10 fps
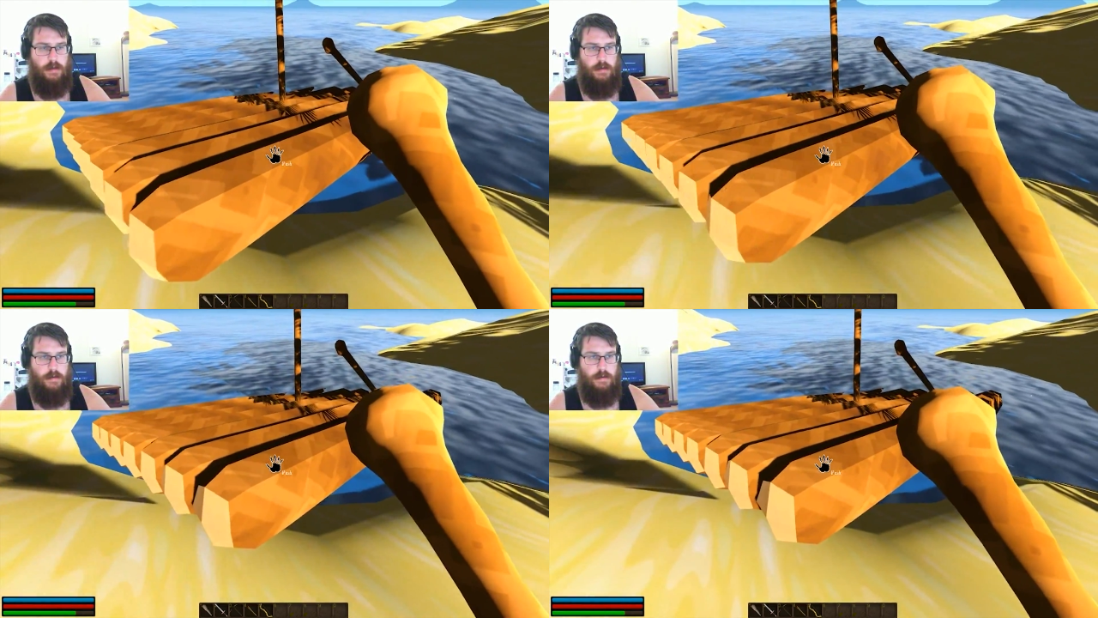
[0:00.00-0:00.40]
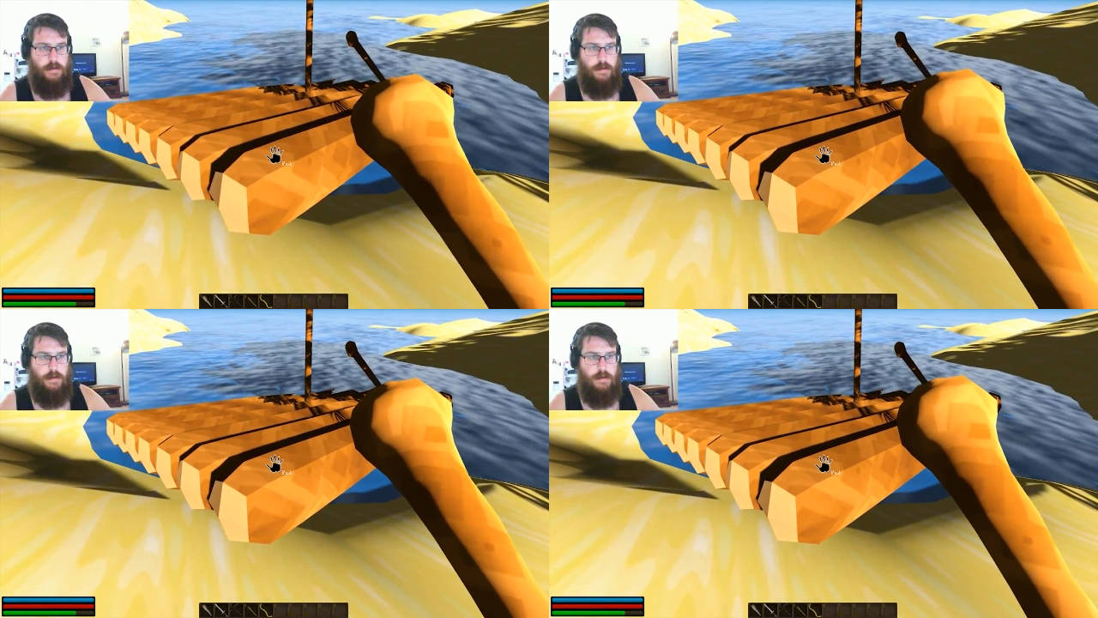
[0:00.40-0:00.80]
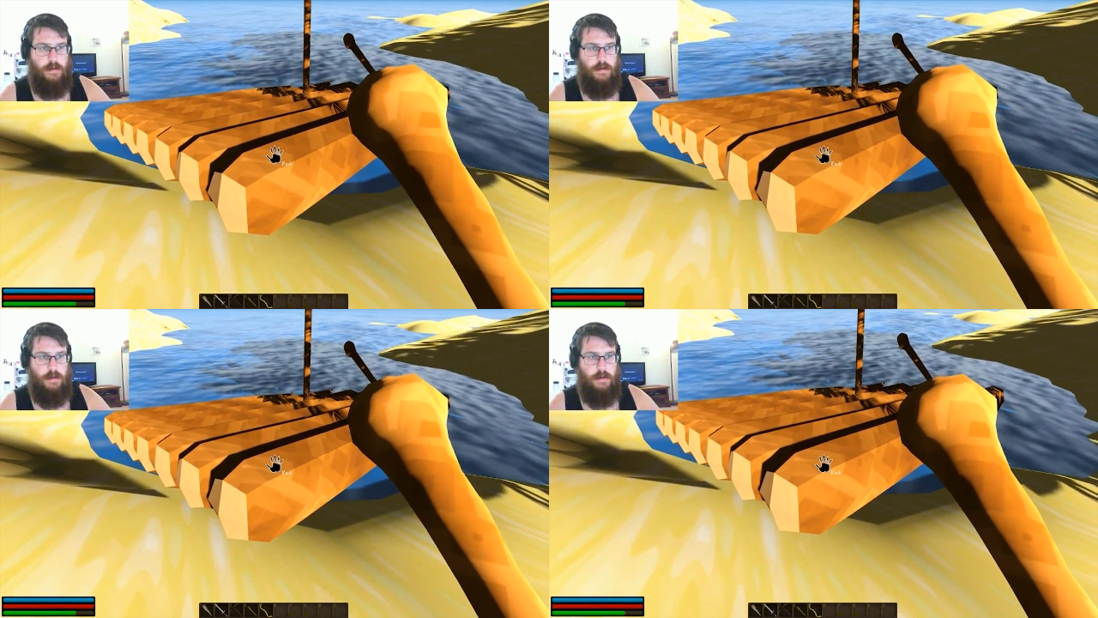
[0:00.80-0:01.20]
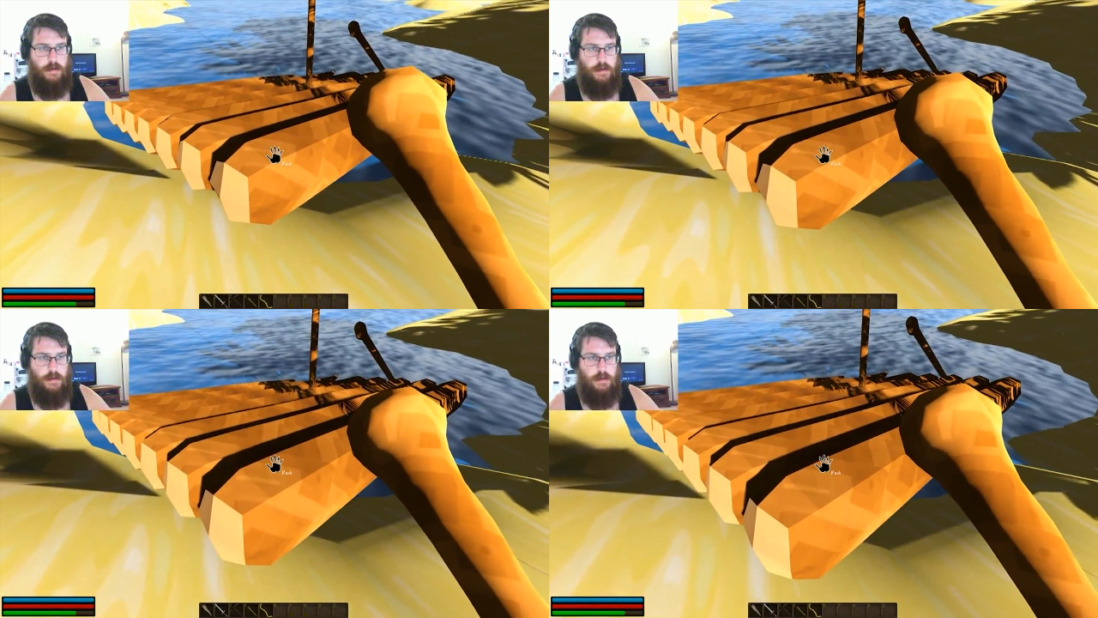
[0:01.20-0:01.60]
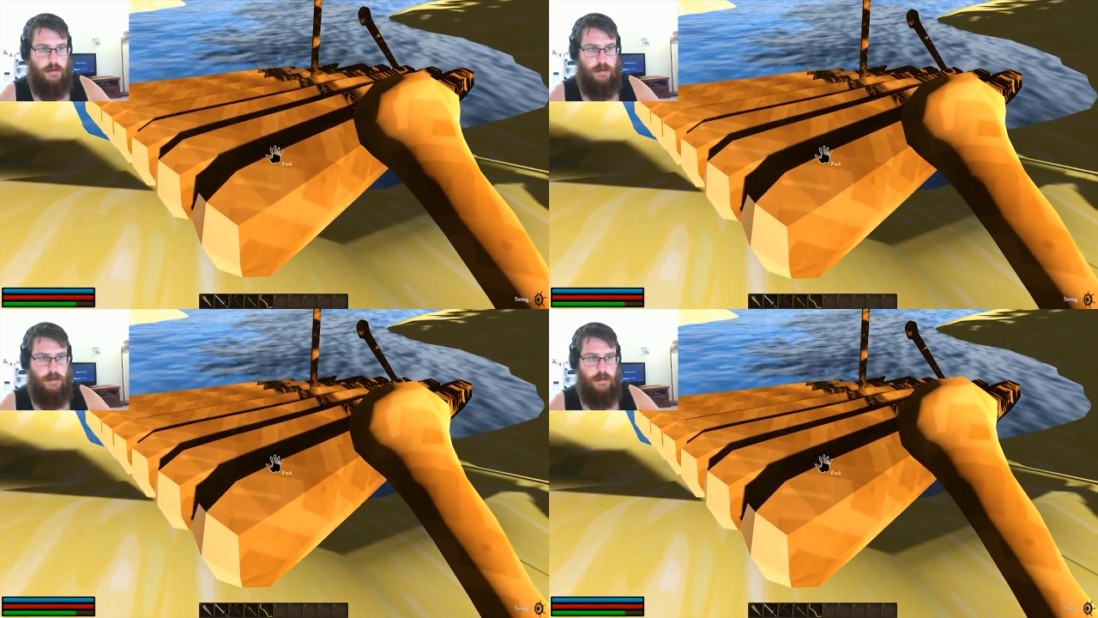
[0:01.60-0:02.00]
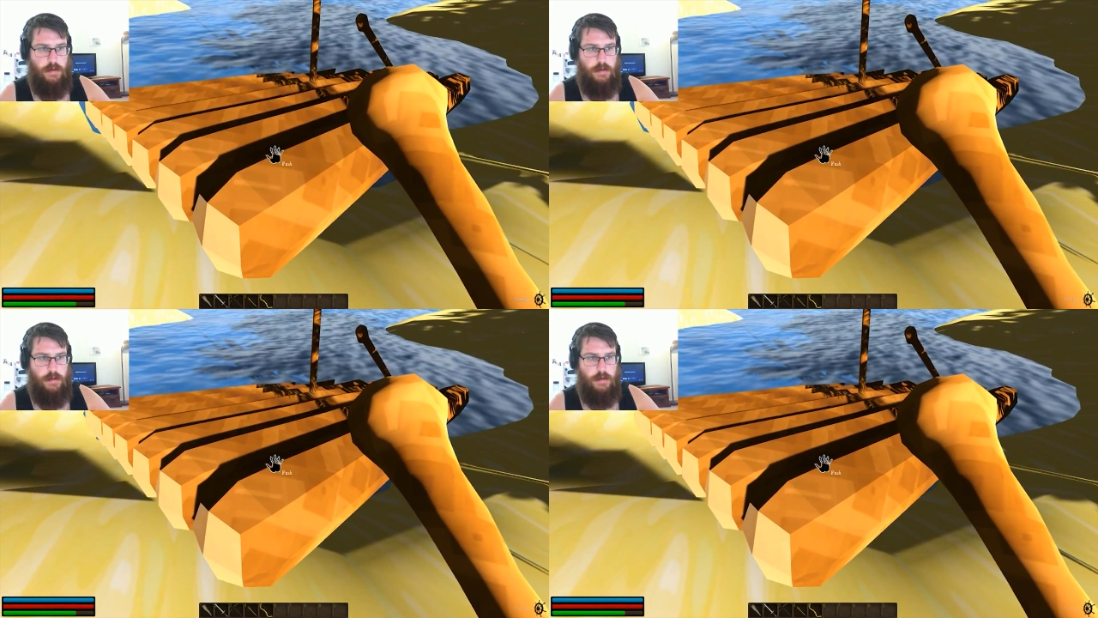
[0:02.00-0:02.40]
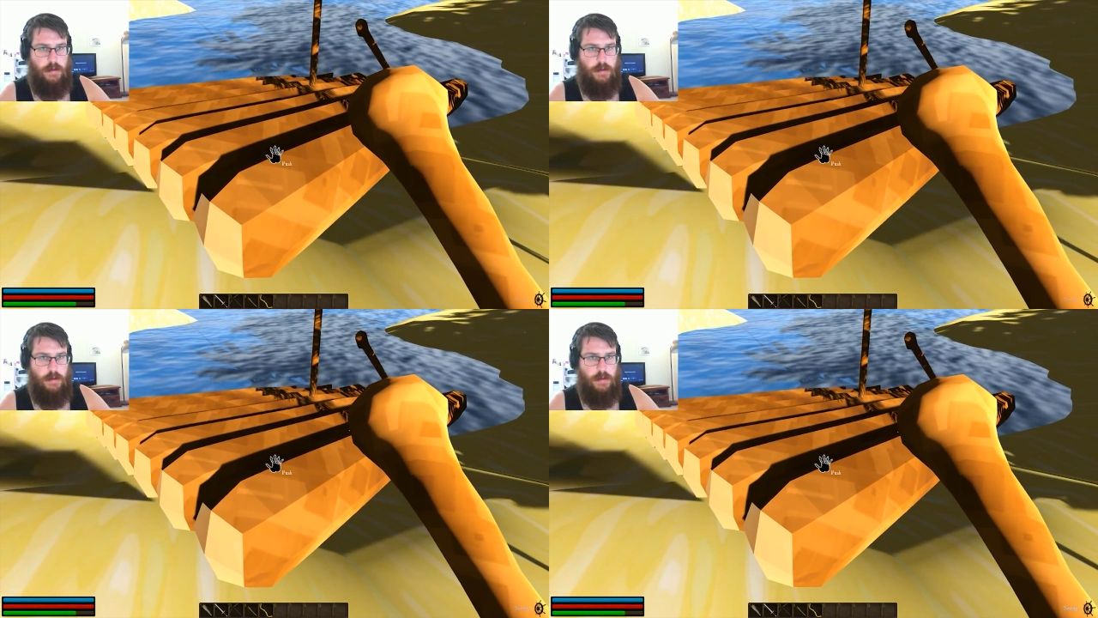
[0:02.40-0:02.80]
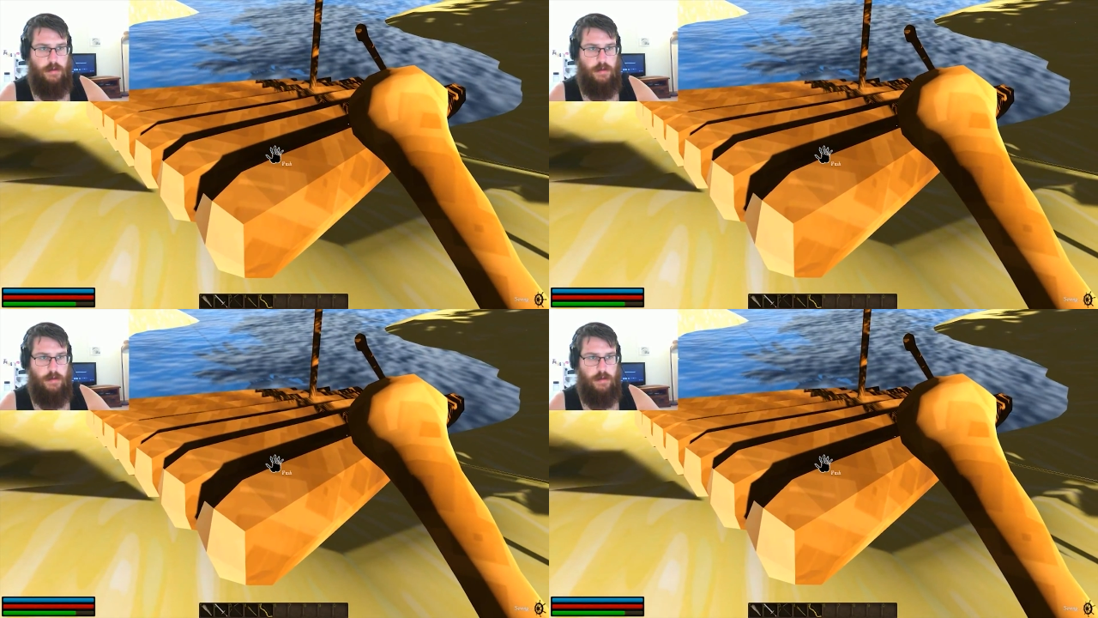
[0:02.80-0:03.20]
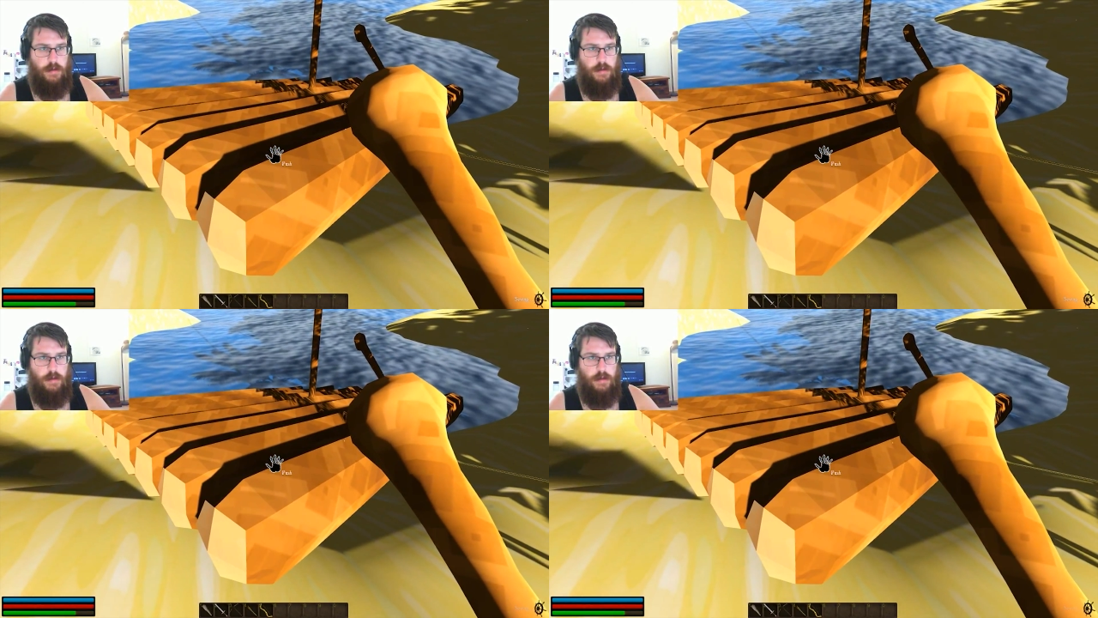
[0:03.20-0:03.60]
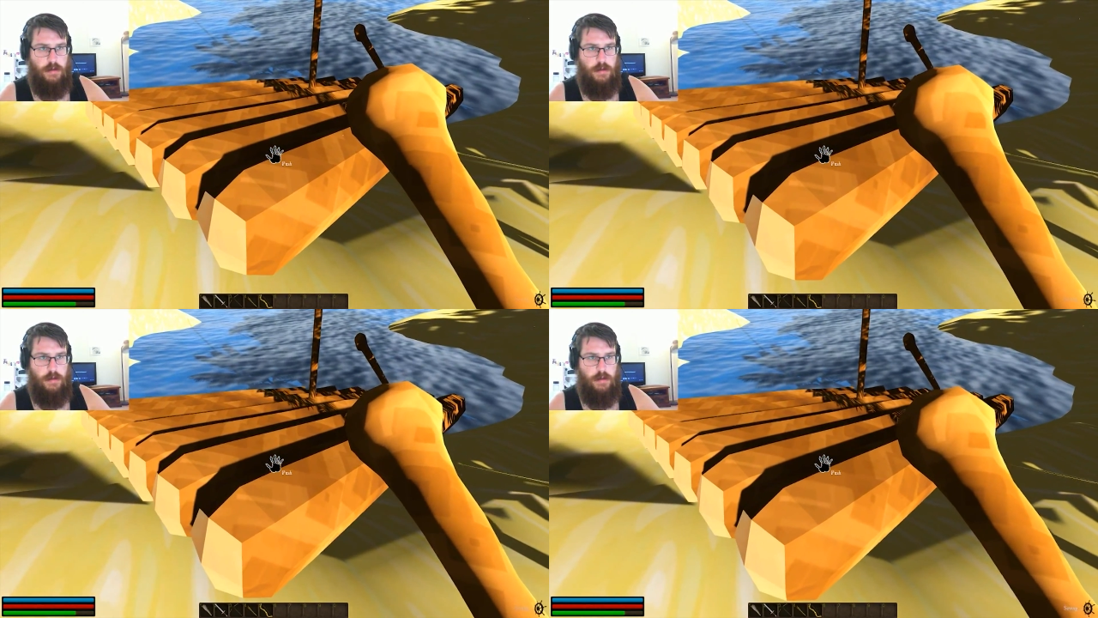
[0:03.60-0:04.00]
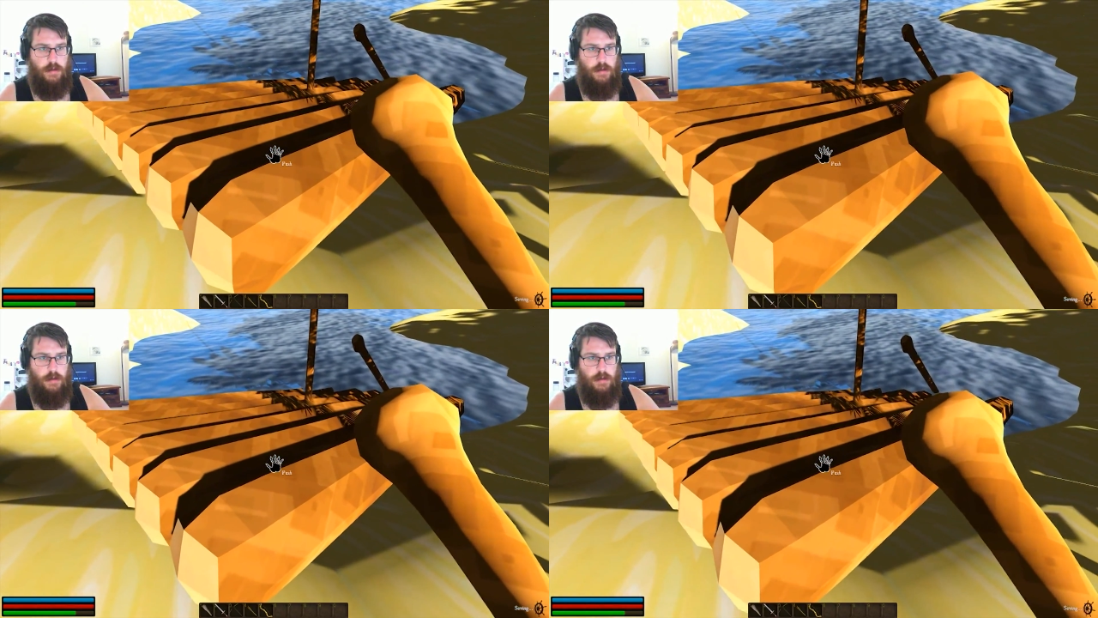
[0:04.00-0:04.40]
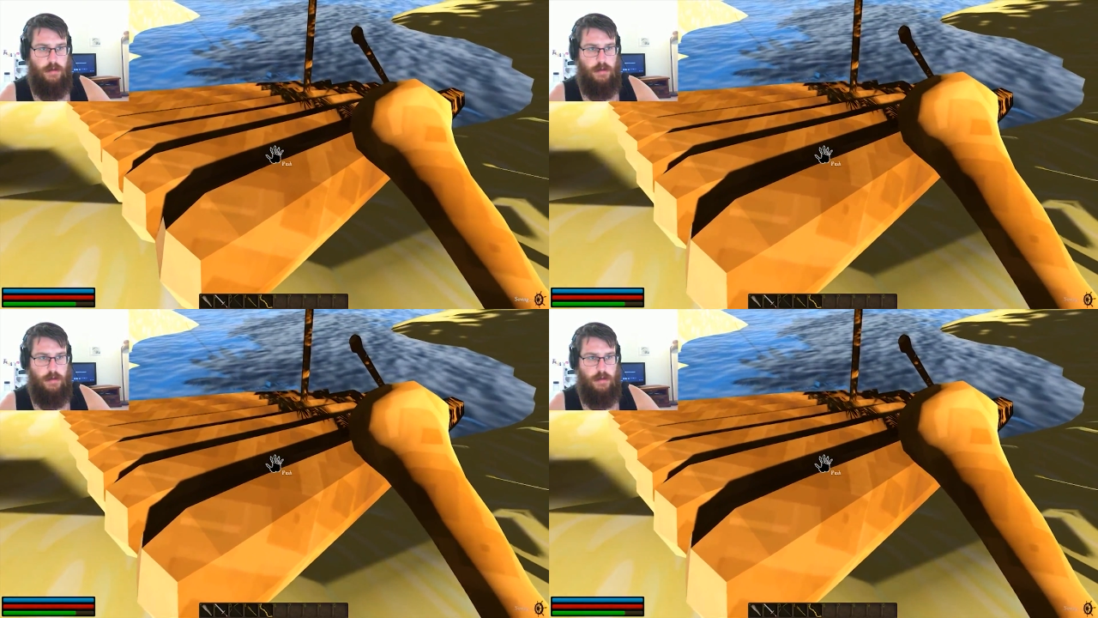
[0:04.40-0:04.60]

[no speech]